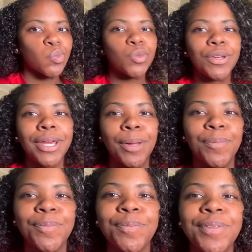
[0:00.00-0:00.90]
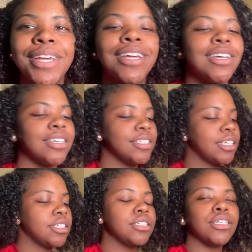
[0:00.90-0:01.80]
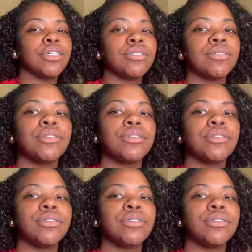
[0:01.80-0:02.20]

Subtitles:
Okay, take the gel,